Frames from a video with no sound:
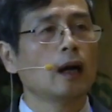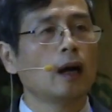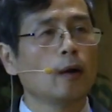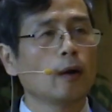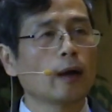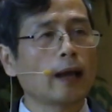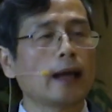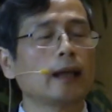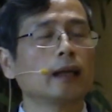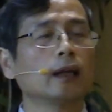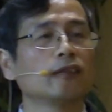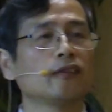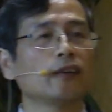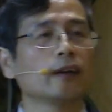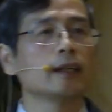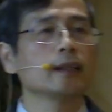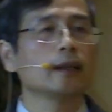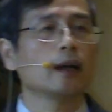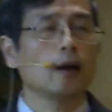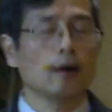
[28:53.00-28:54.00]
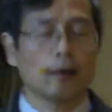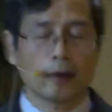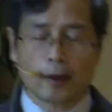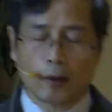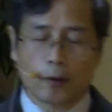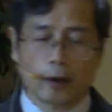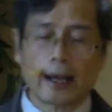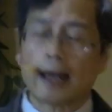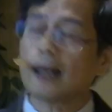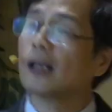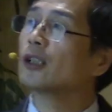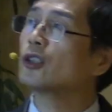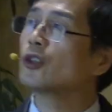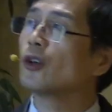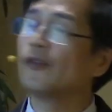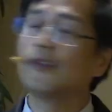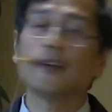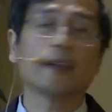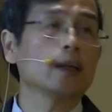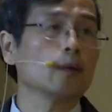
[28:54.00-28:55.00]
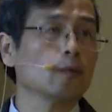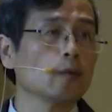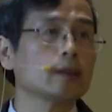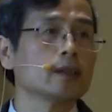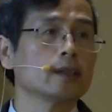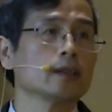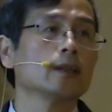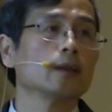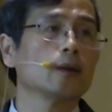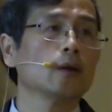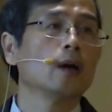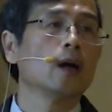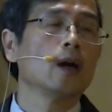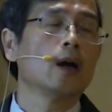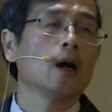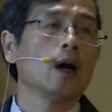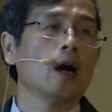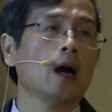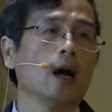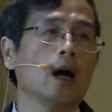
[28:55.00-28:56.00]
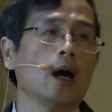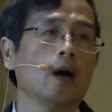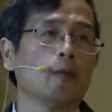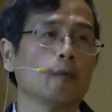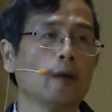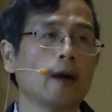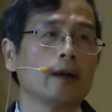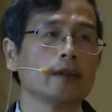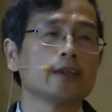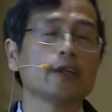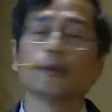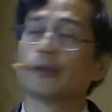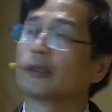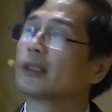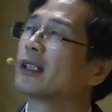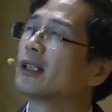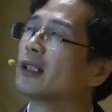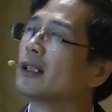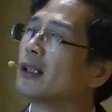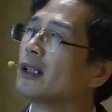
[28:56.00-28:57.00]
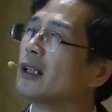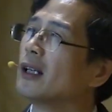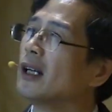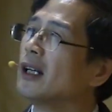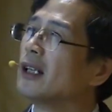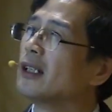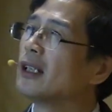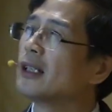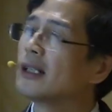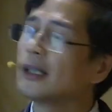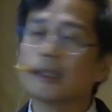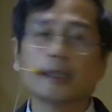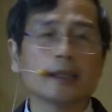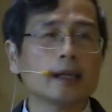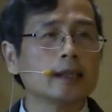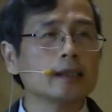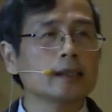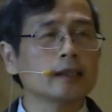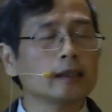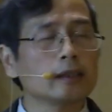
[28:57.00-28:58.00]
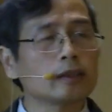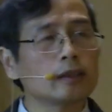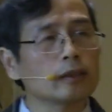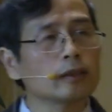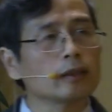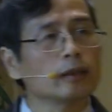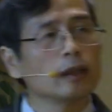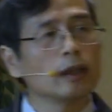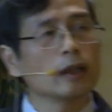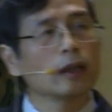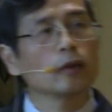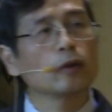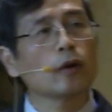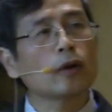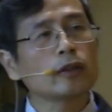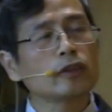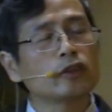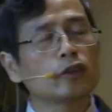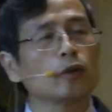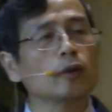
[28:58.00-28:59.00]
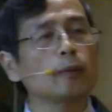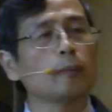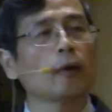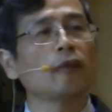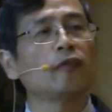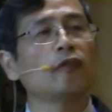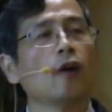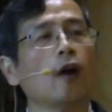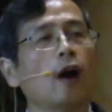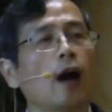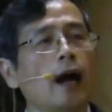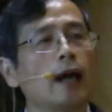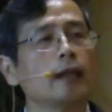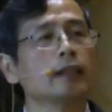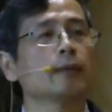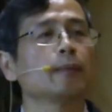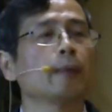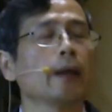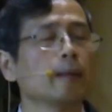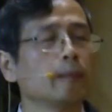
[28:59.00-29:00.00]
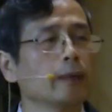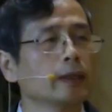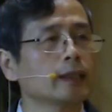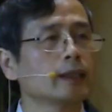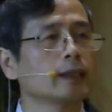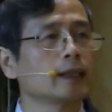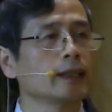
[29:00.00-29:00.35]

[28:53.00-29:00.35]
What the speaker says: organic solvent were used. In this case, it's not suitable for ICP-MS